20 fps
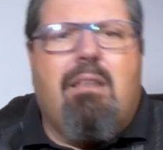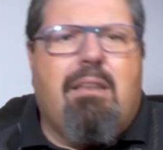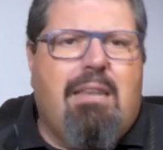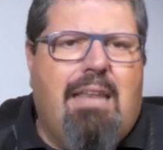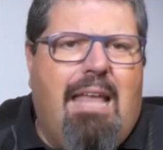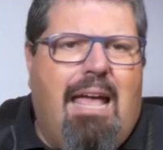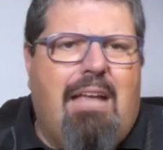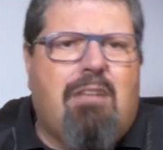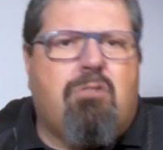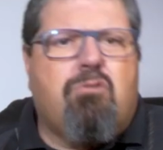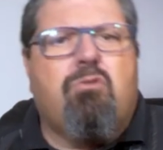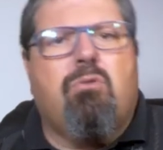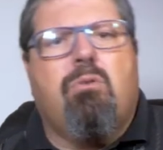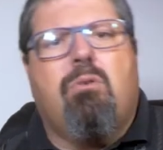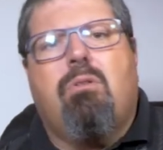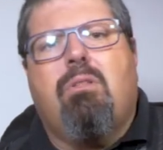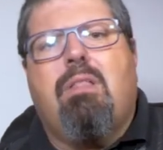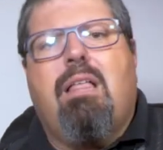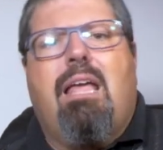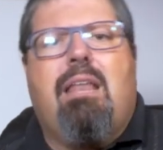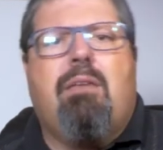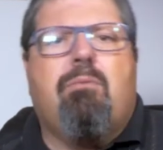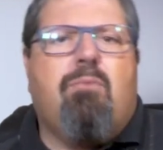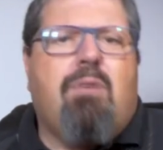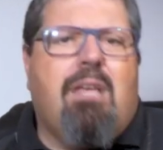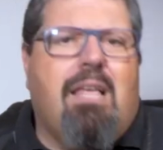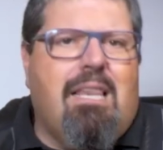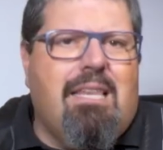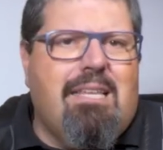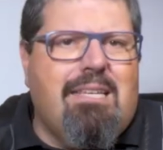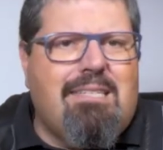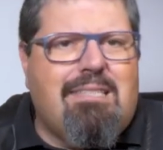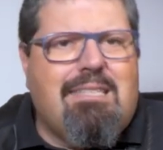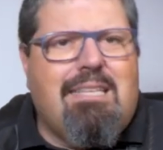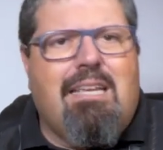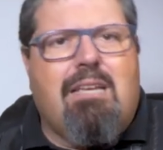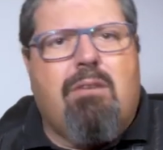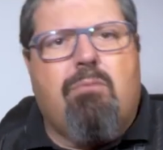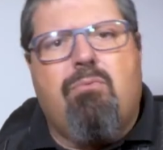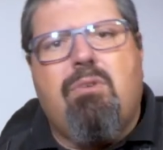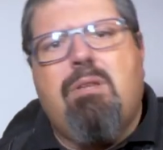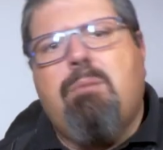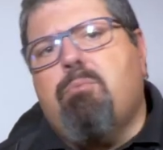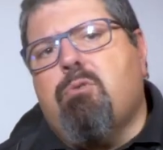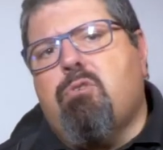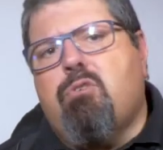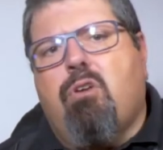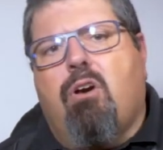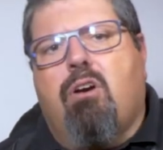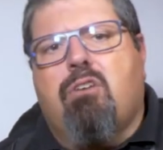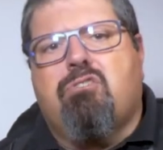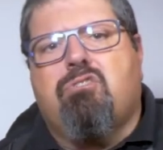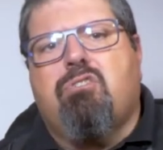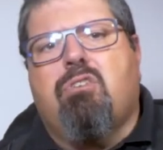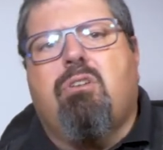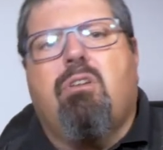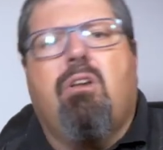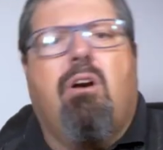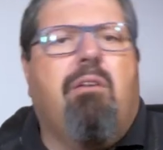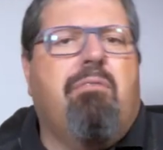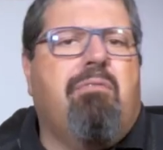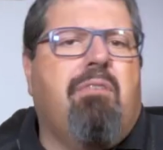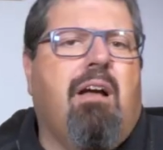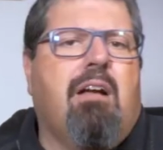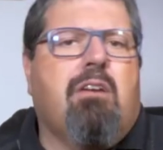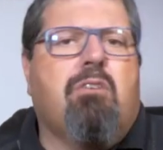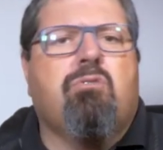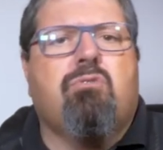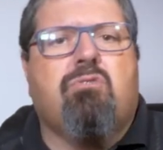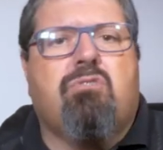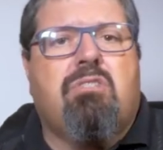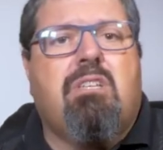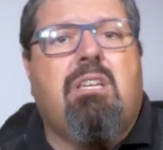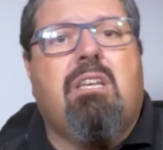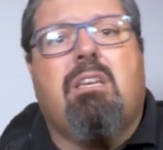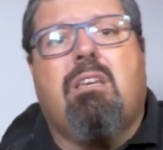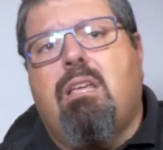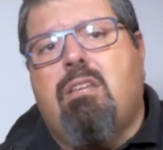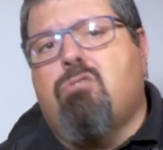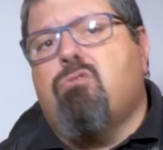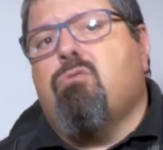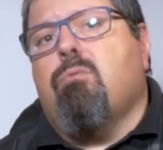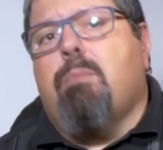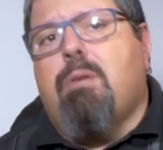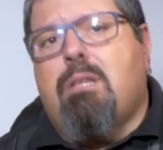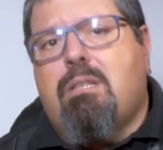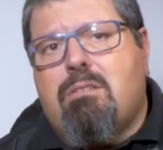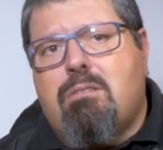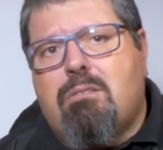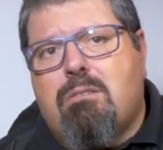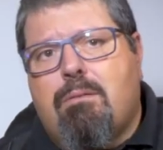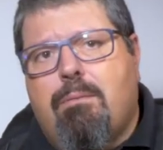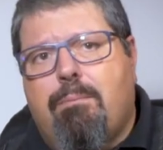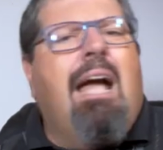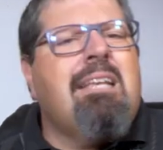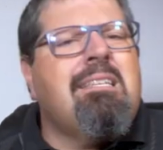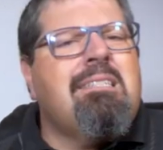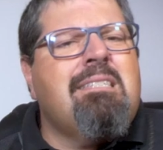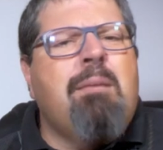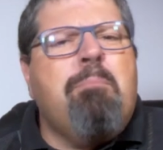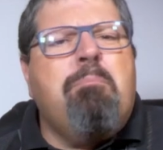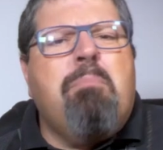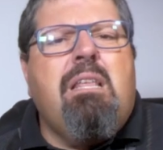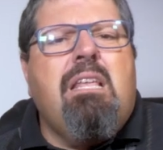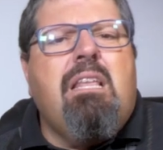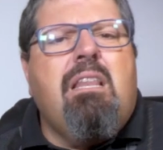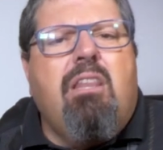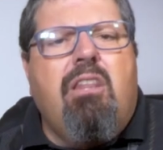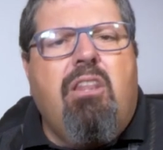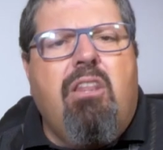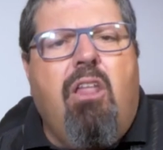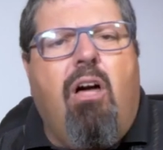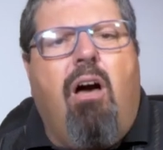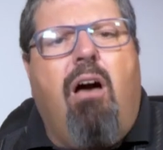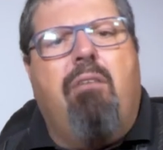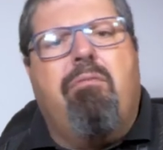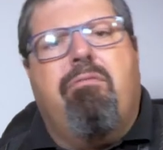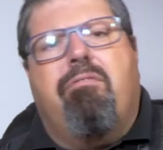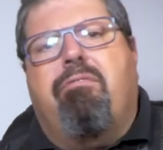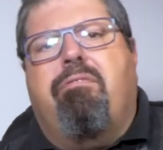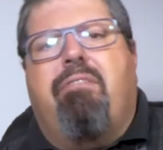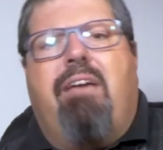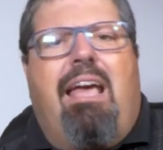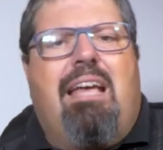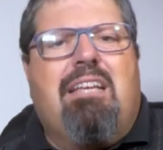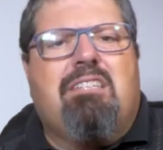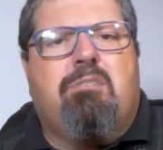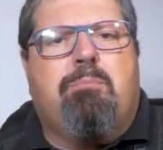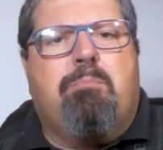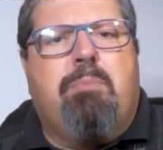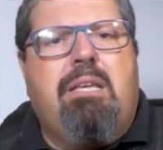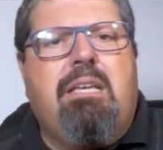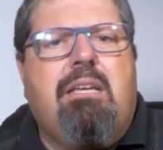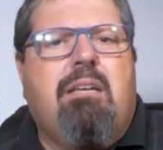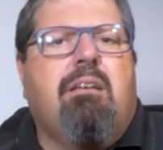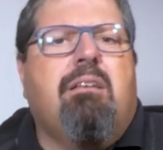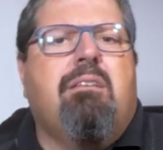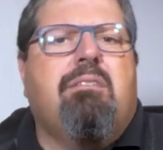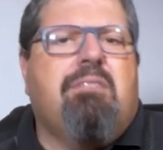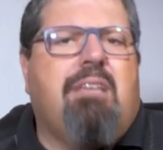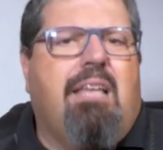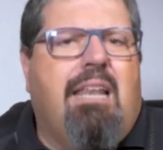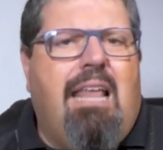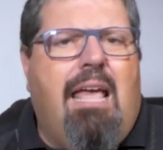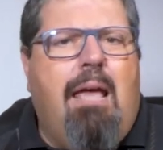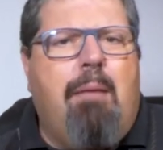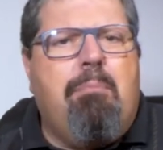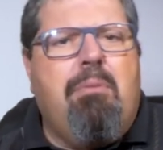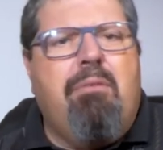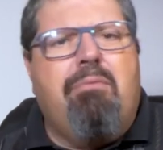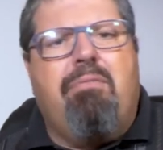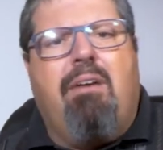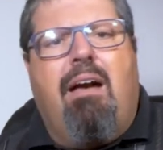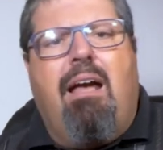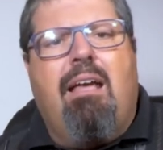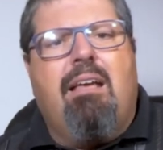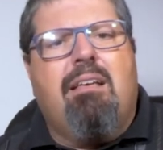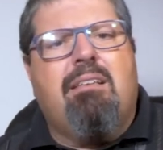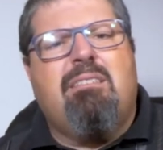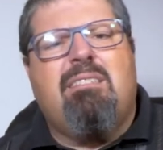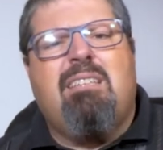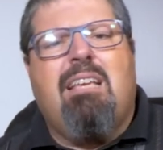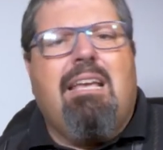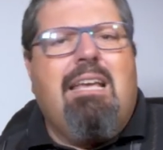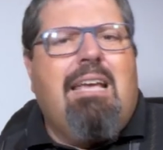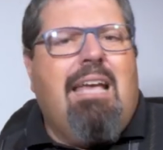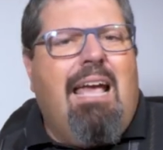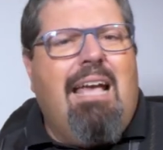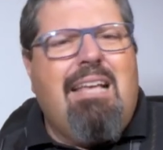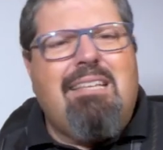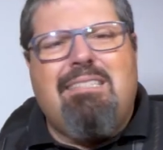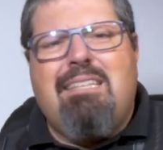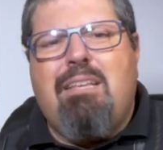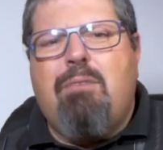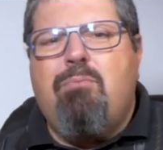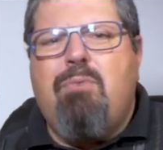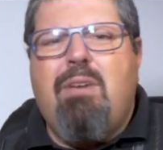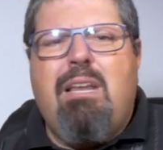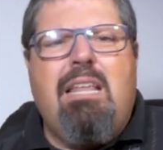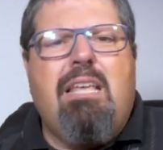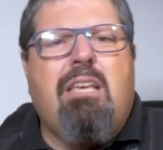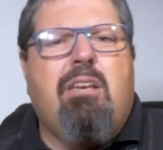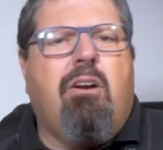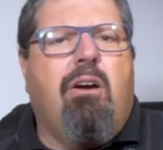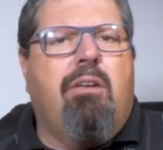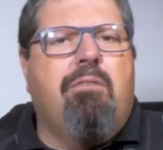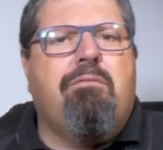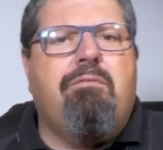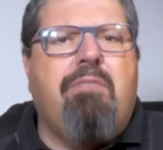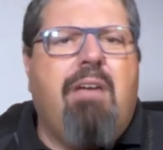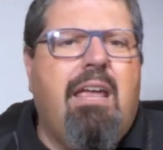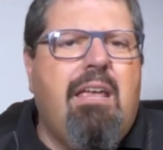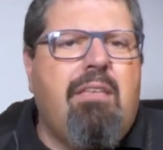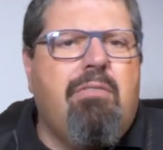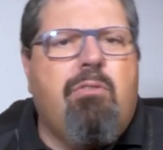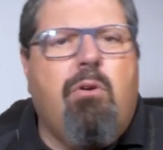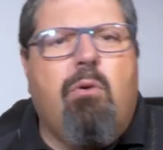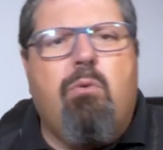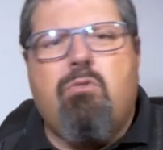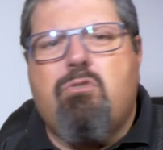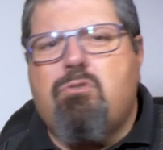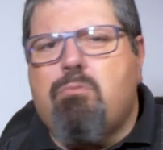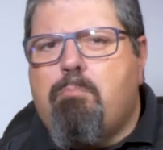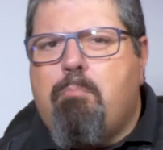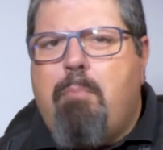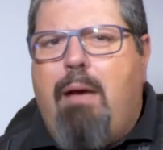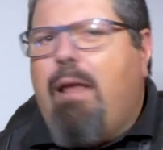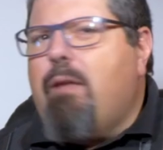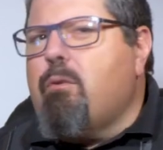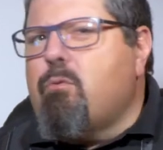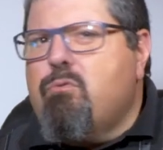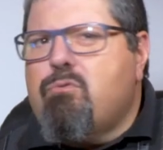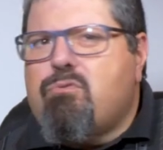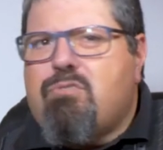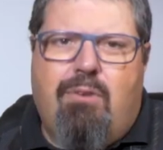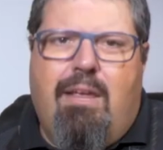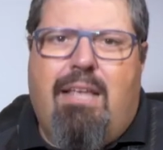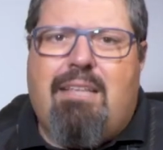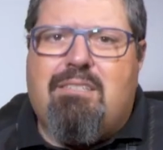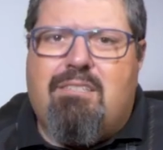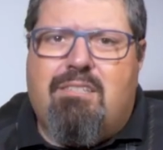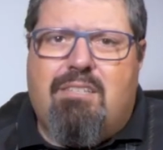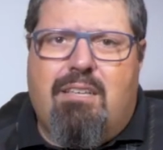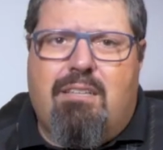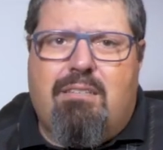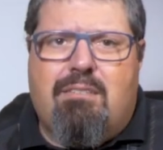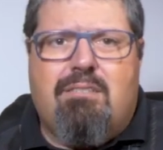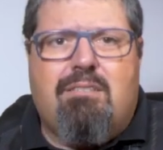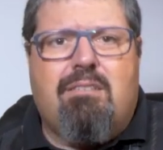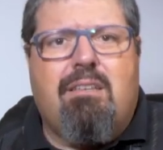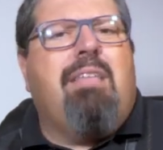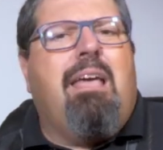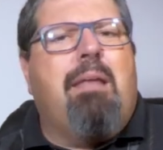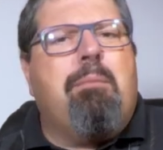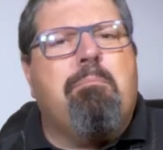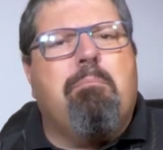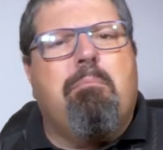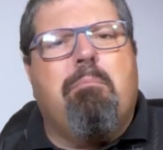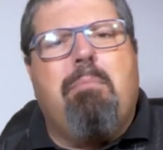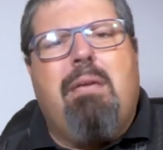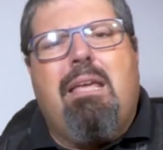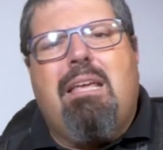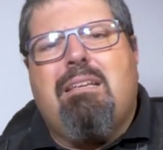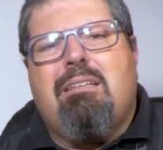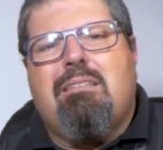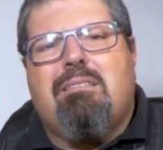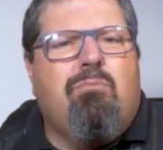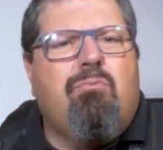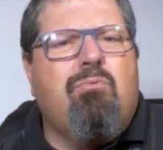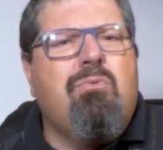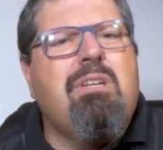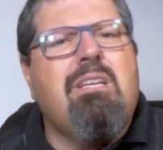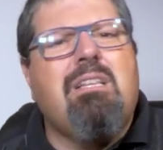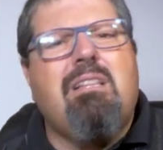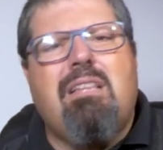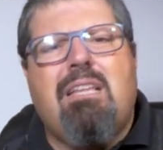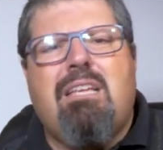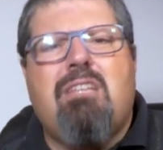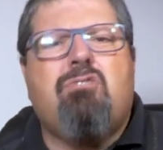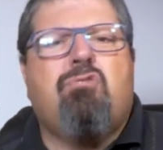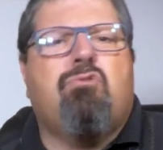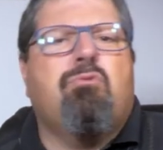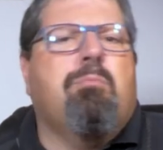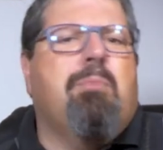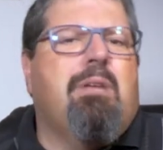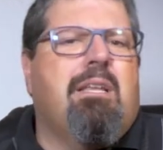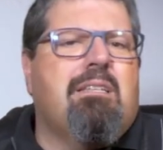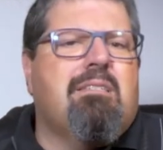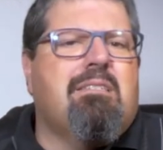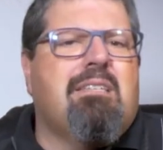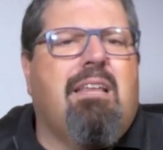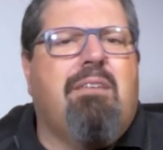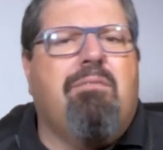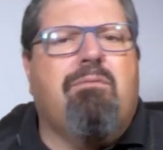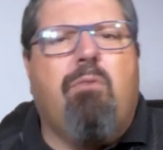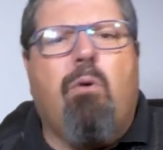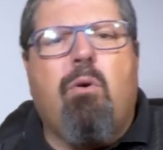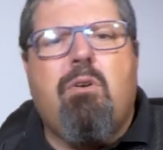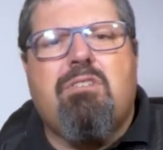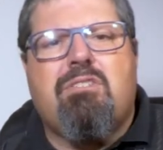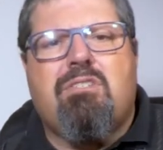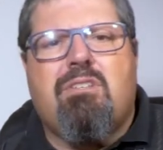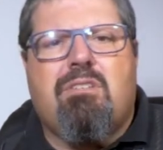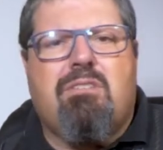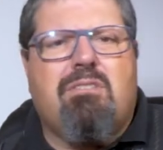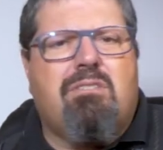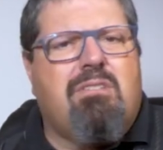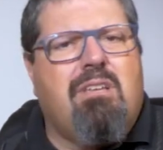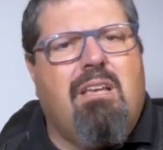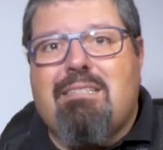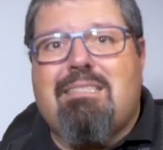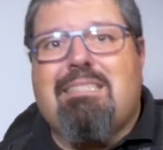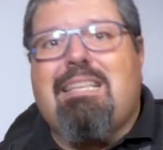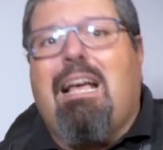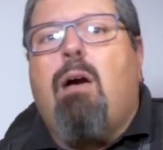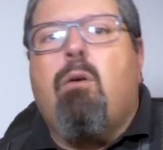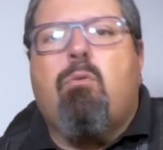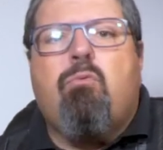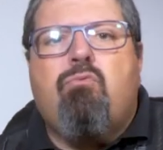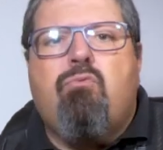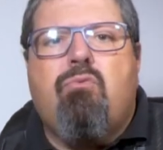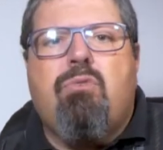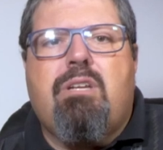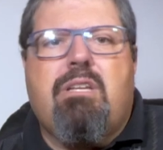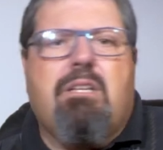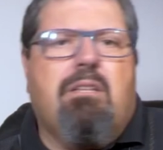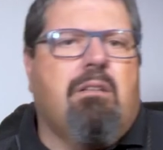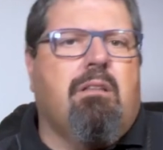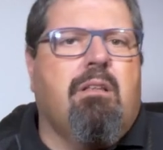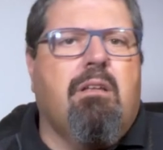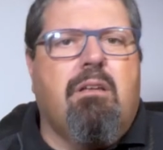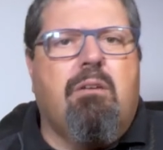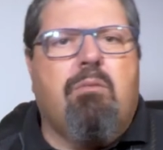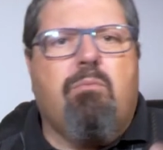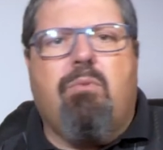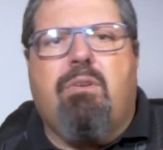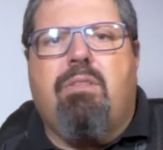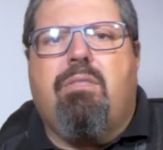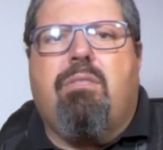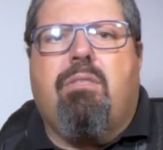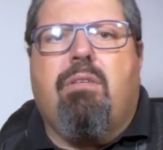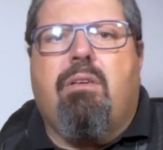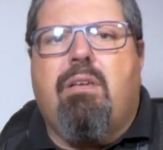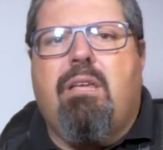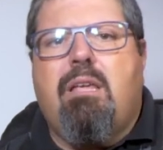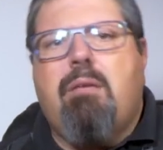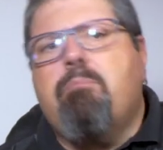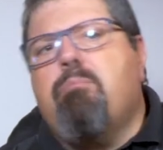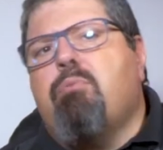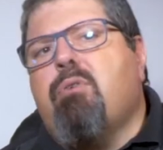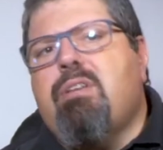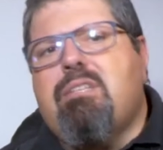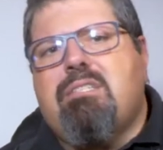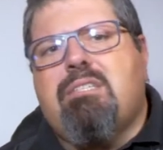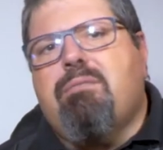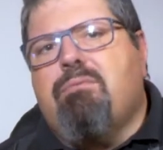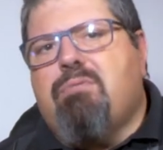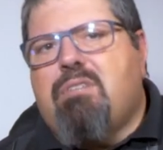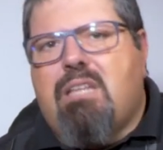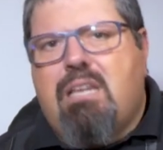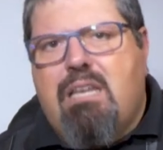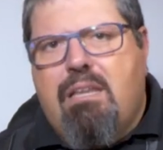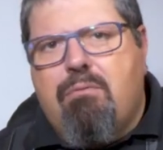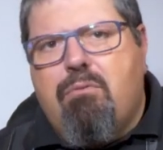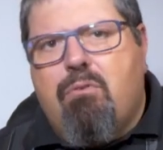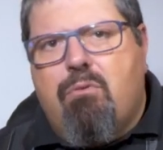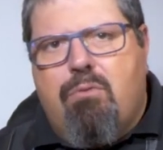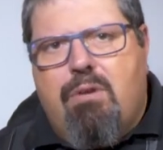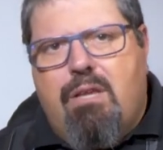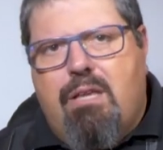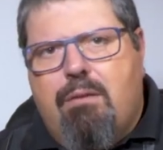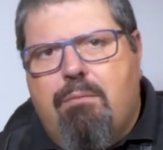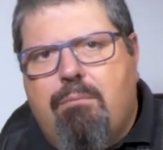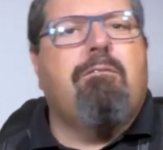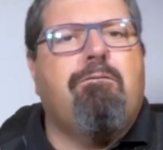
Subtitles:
natural and realistic reproduction of acoustic instruments. I simply love fast speakers and amplifiers as they really convey those microtransients that makes real instruments and voices sound real with the impressive delivery.